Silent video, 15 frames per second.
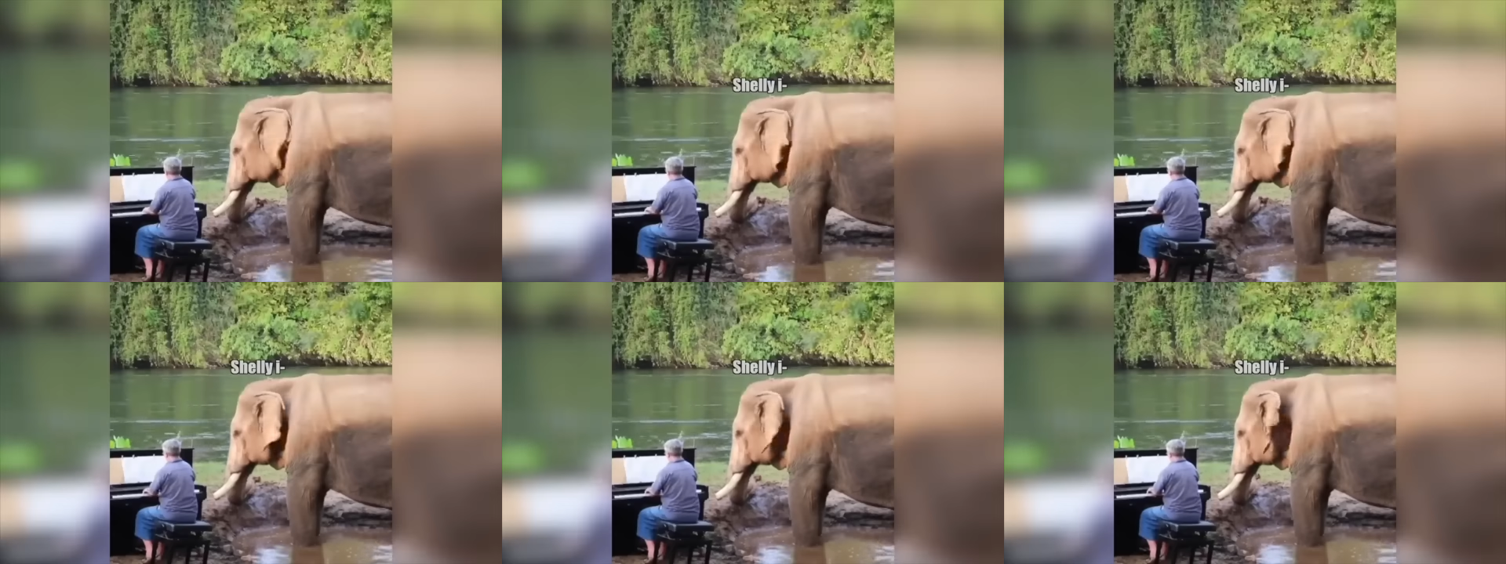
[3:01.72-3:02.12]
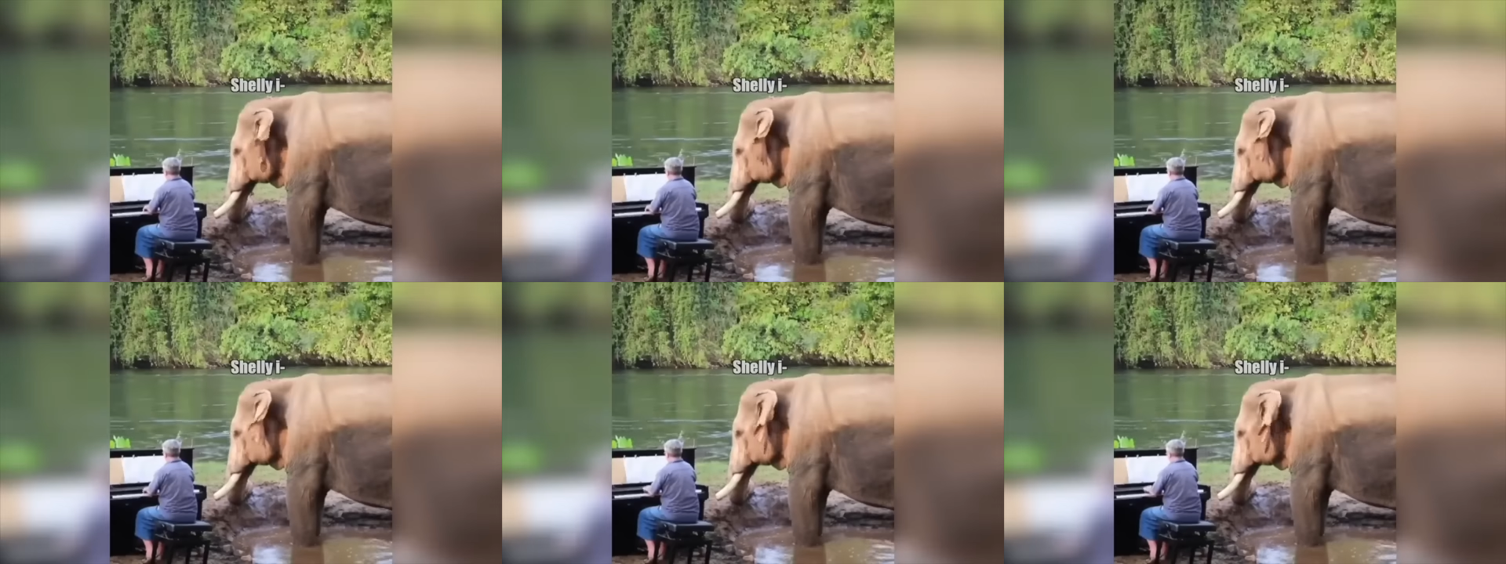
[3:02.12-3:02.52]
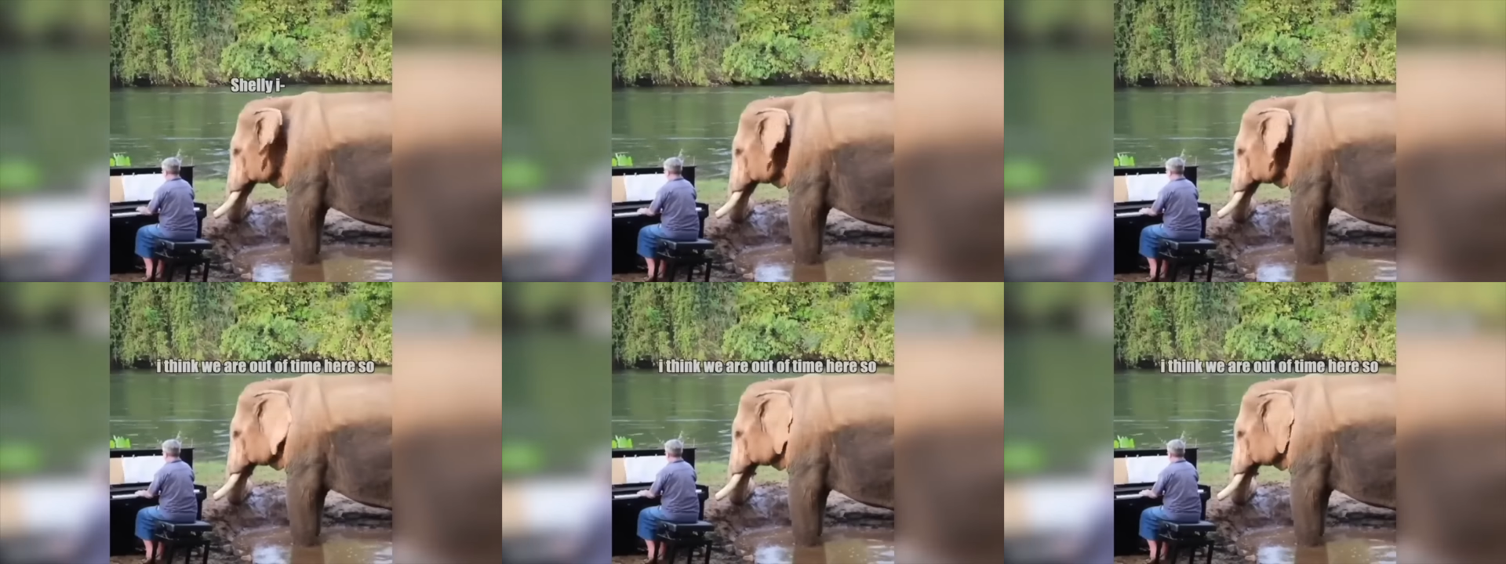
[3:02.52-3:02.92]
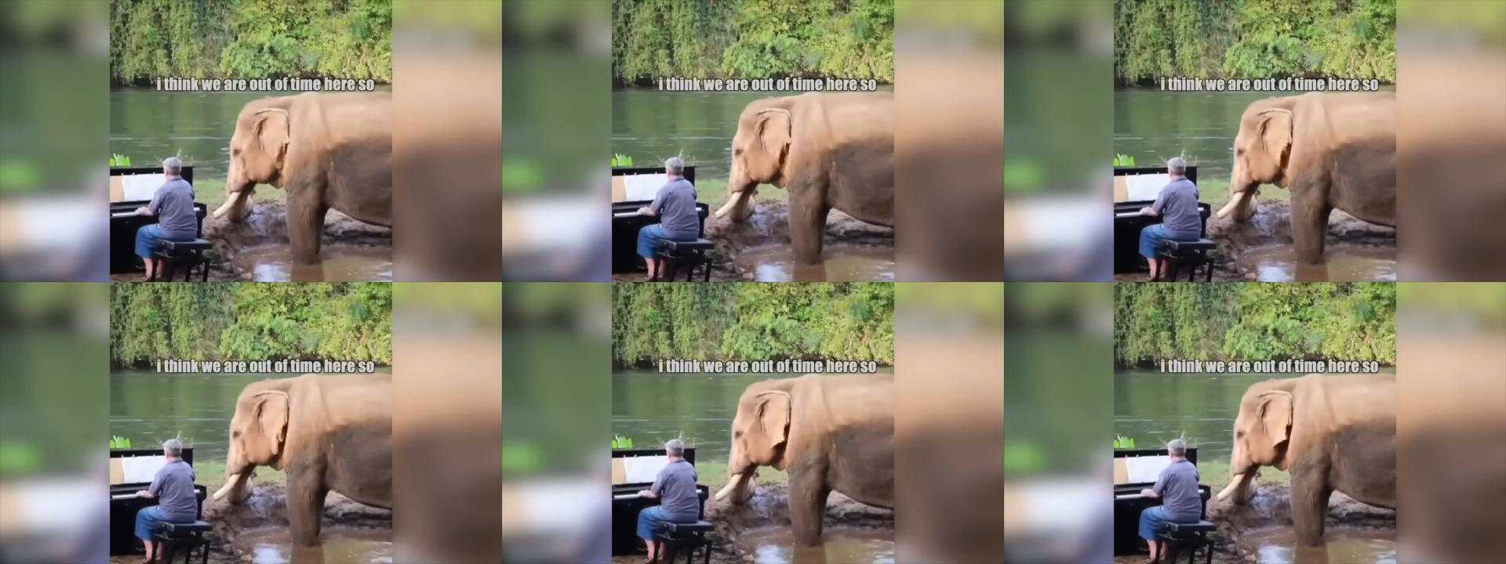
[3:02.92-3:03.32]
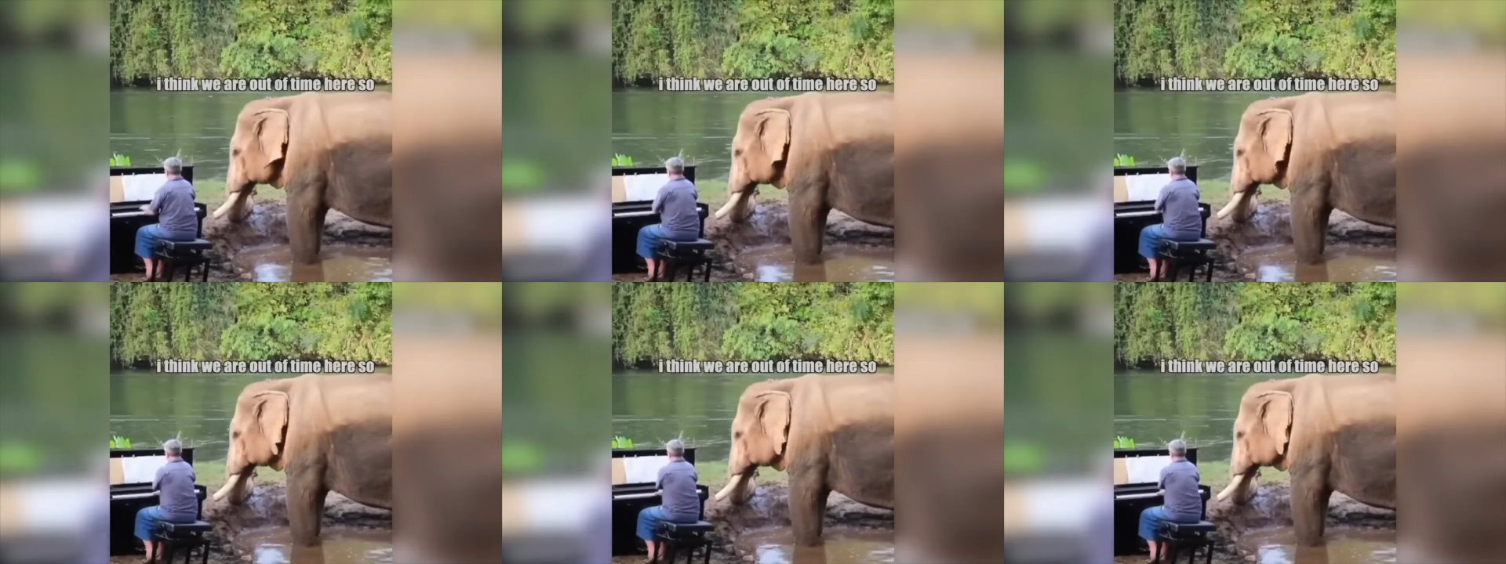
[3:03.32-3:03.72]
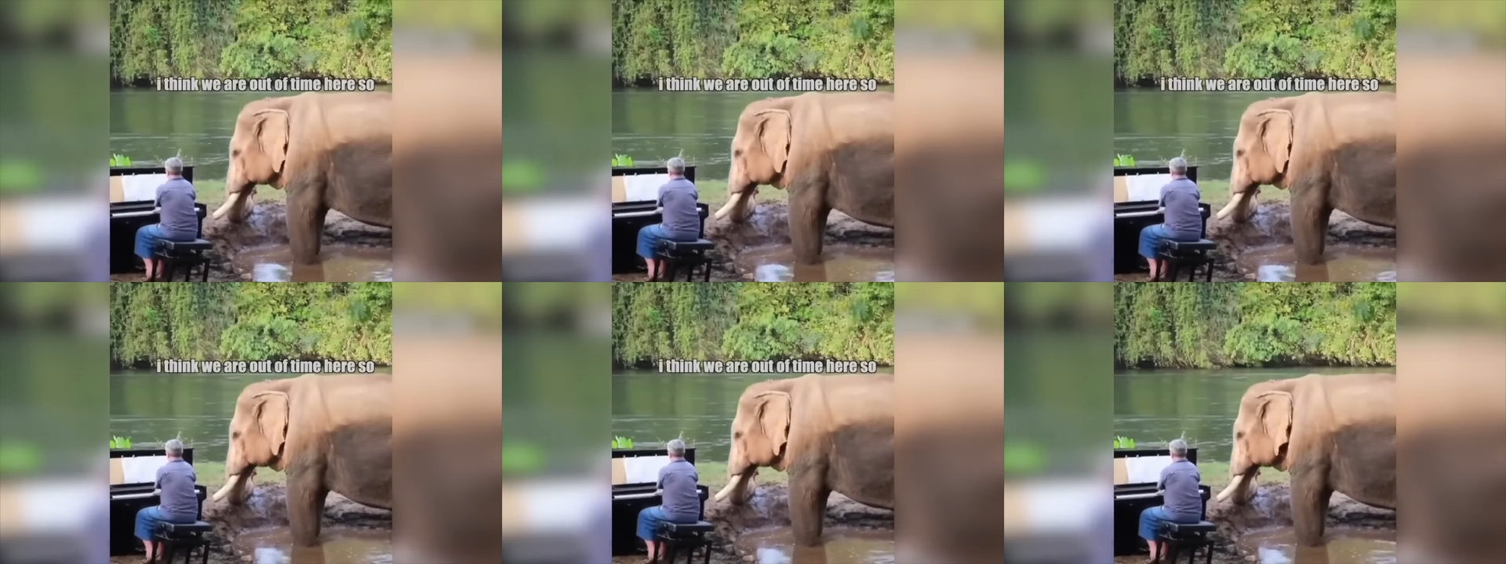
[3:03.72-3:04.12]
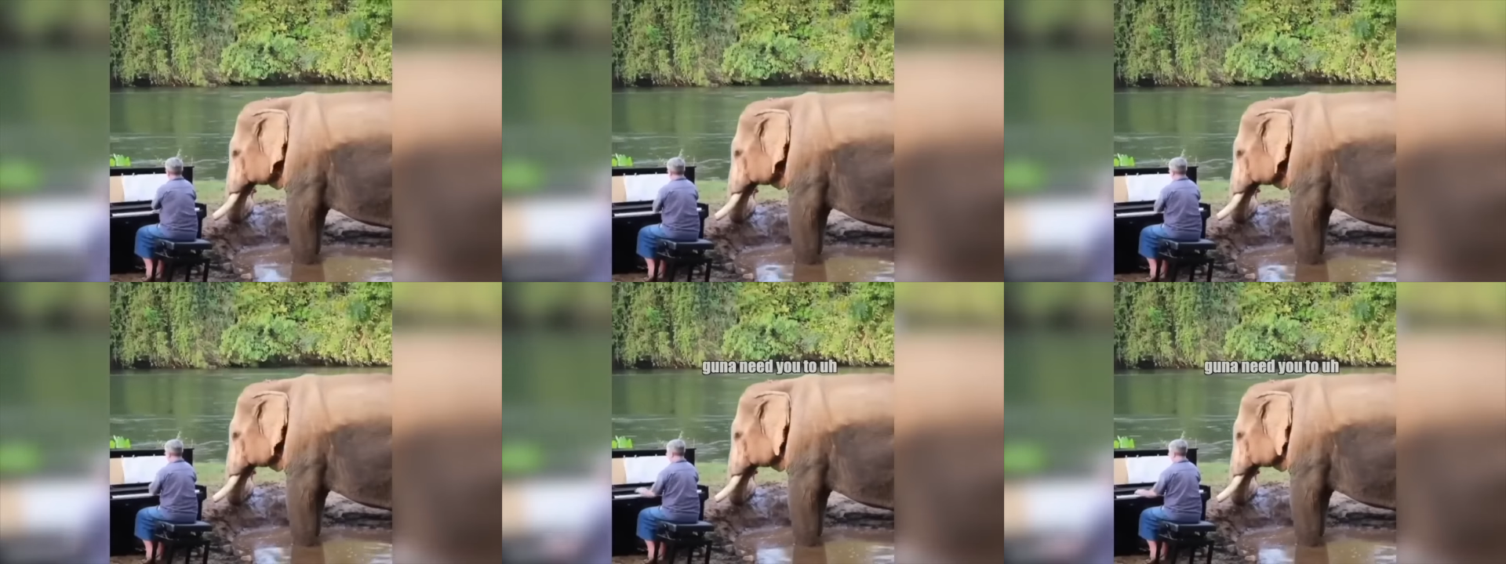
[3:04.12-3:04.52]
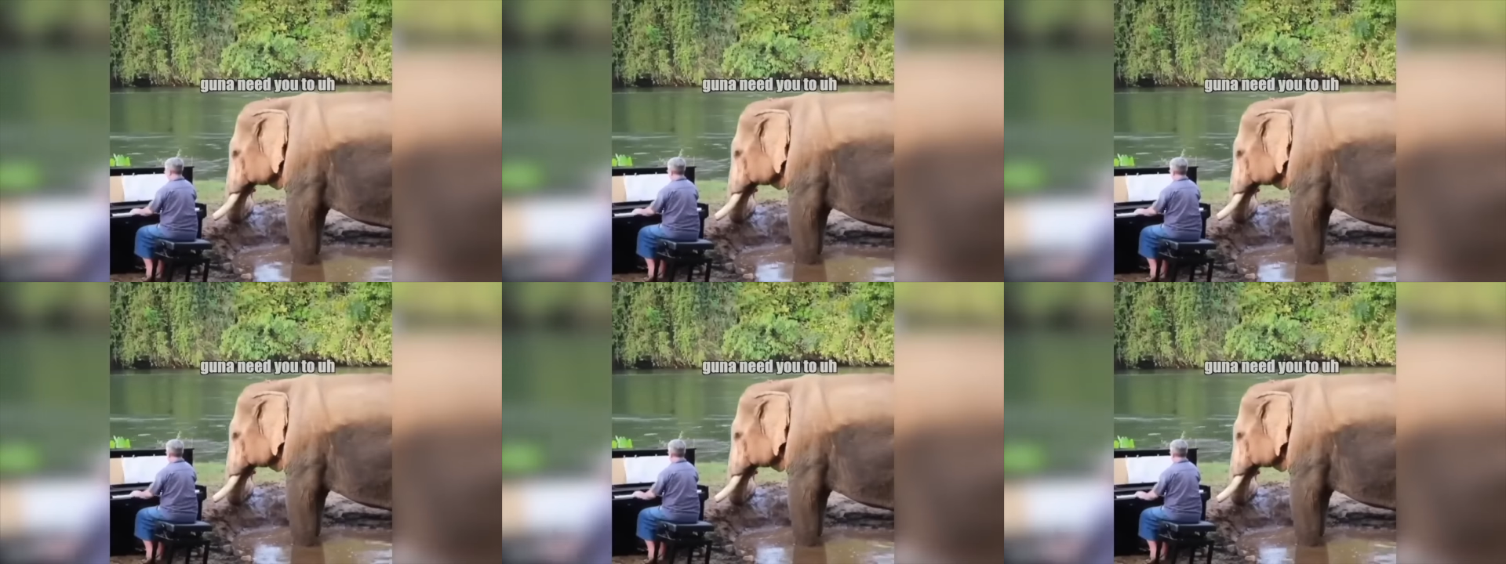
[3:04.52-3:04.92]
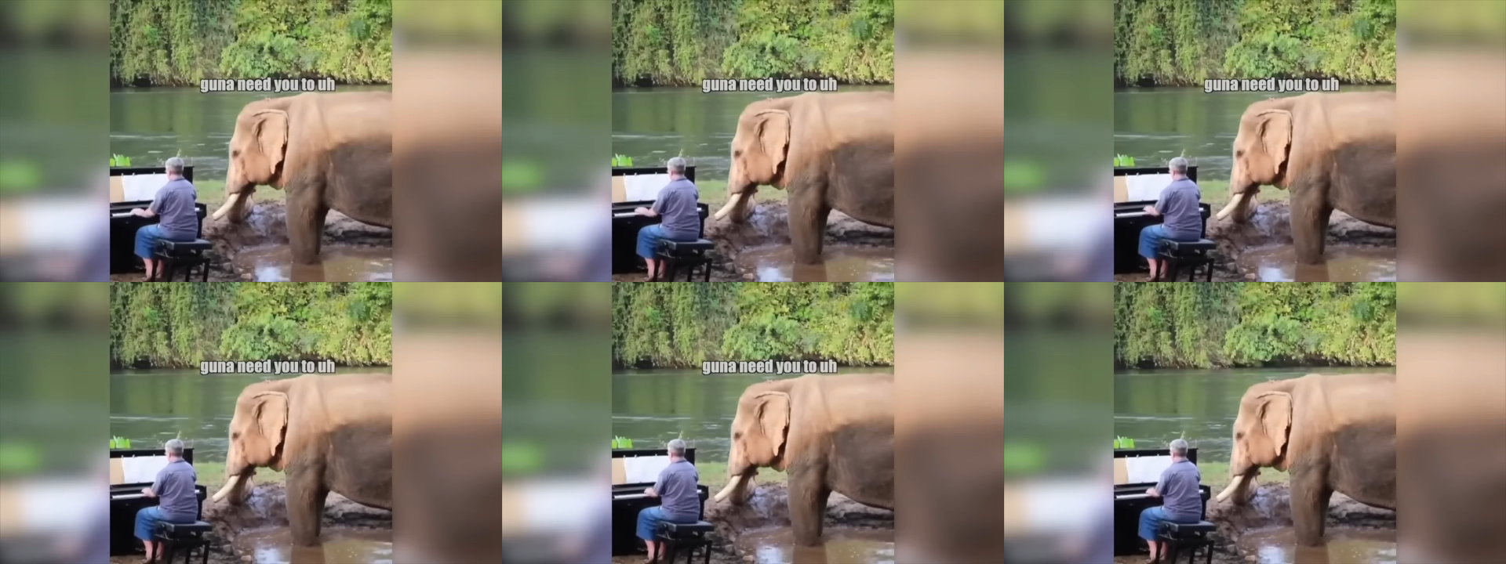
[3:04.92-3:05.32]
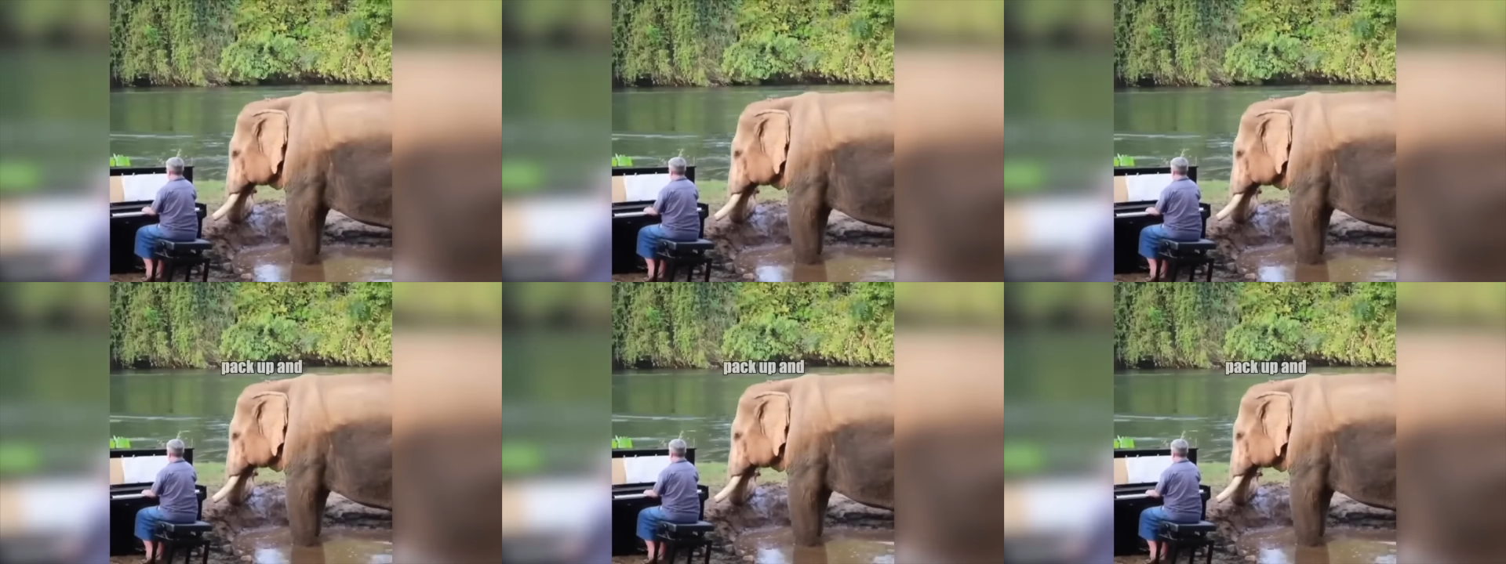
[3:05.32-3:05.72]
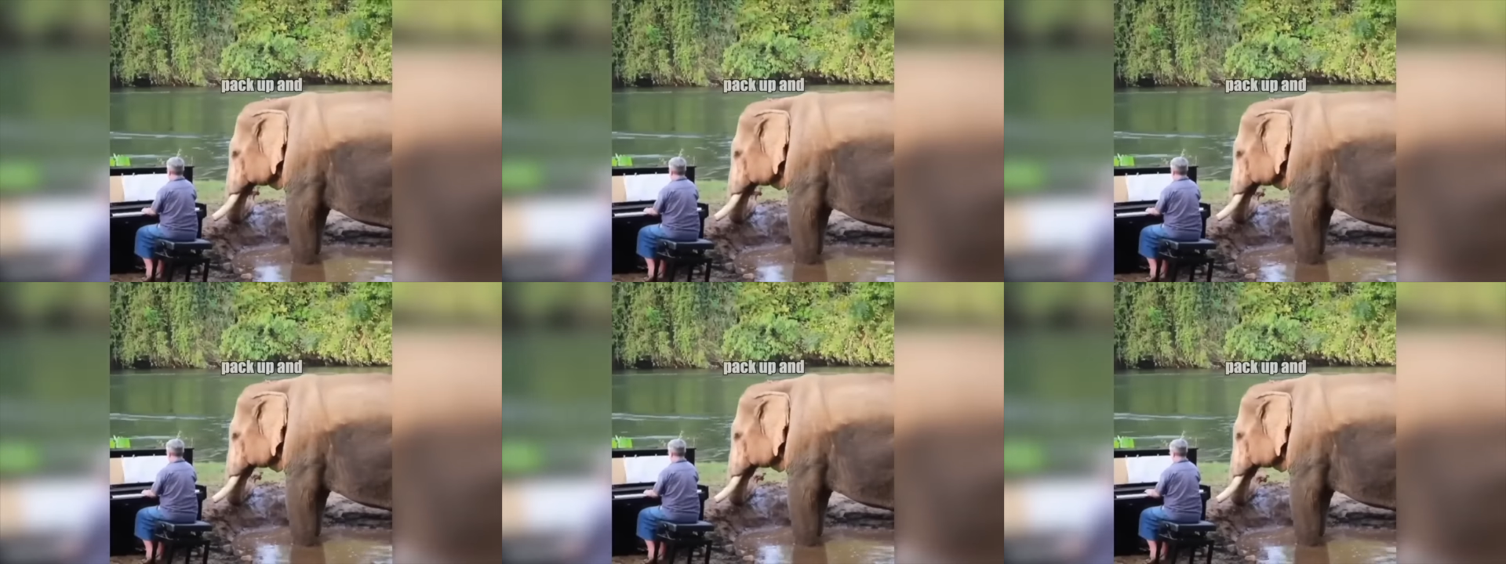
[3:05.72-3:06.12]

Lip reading: No face is visible, so there are no lips to read.